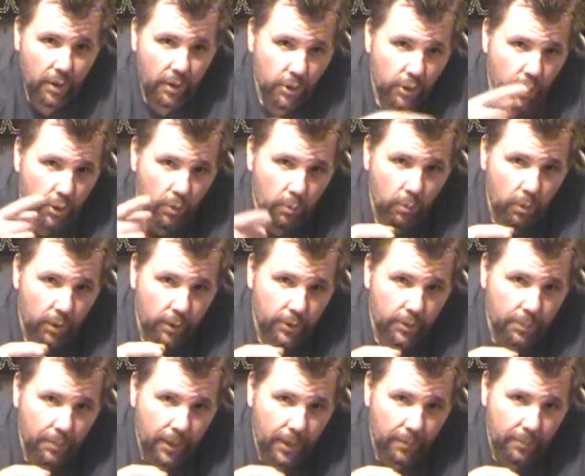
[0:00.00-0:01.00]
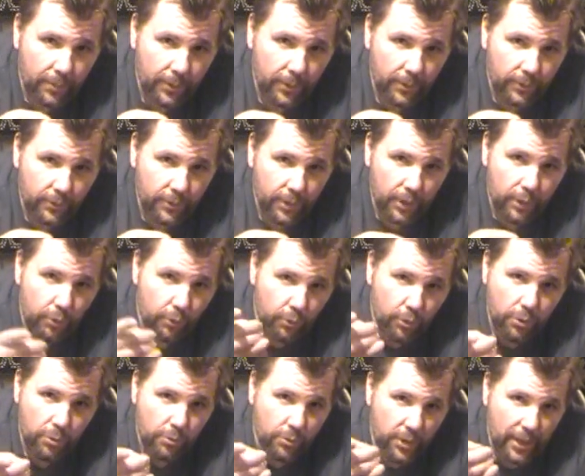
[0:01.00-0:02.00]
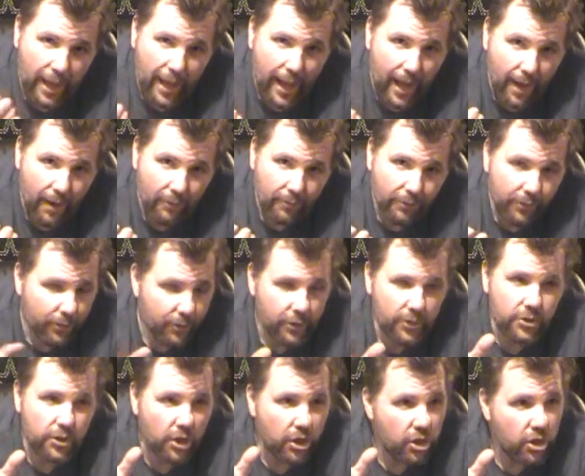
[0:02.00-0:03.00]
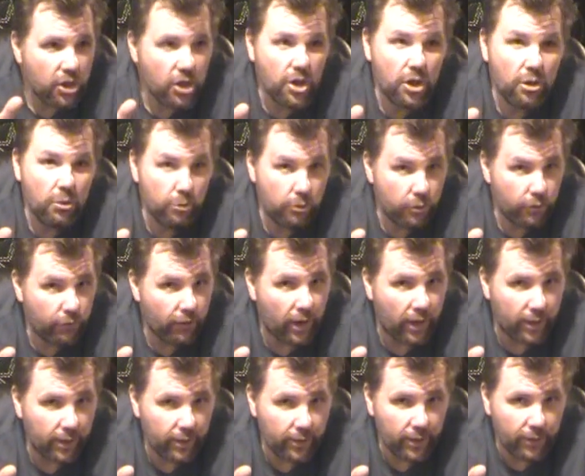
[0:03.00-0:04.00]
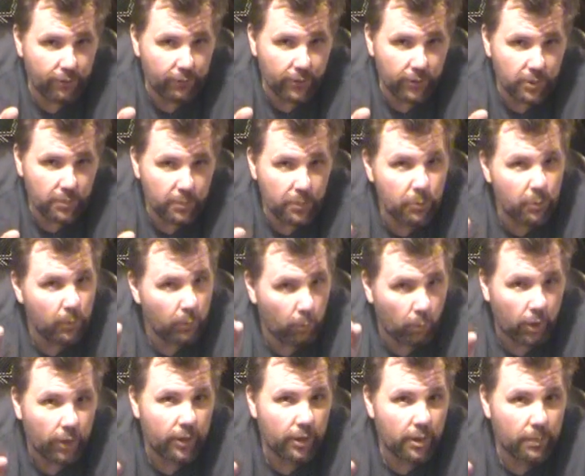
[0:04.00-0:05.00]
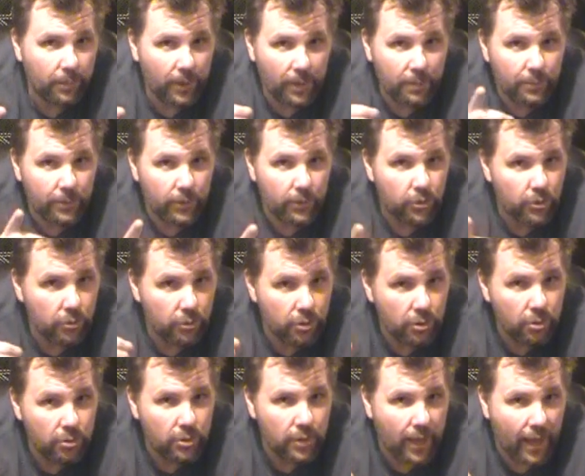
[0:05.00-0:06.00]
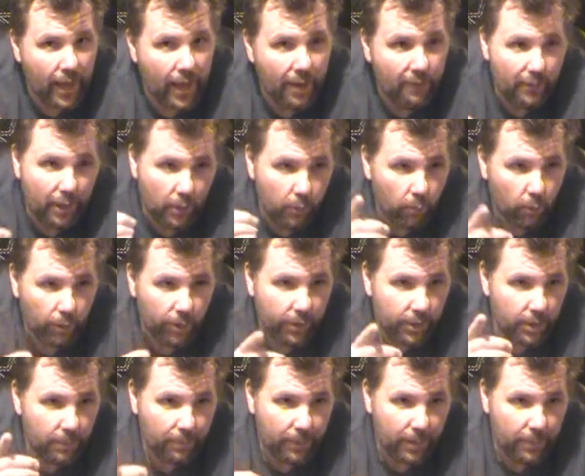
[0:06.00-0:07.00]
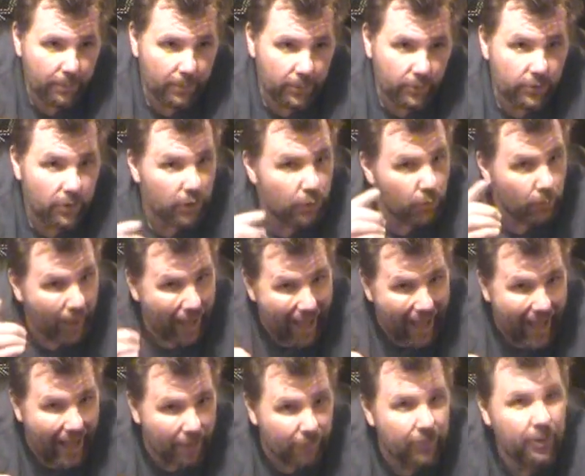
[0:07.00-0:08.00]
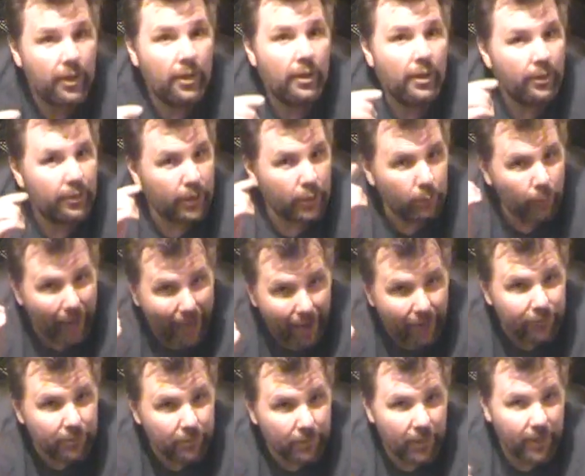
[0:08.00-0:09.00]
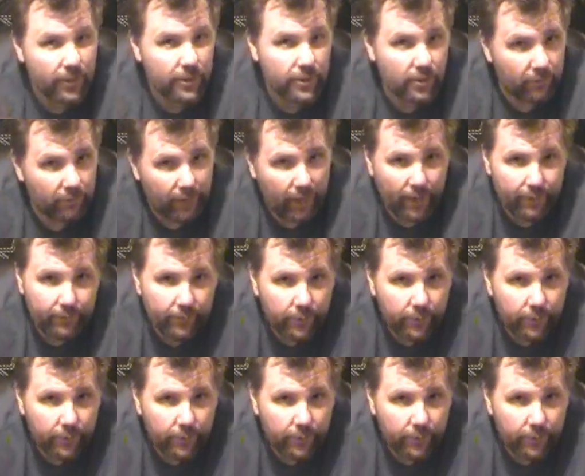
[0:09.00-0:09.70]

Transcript: You work to pay bills that you choose to have. There is a huge fucking difference between working to pay bills you choose to have and working to pay bills that you have to pay to survive.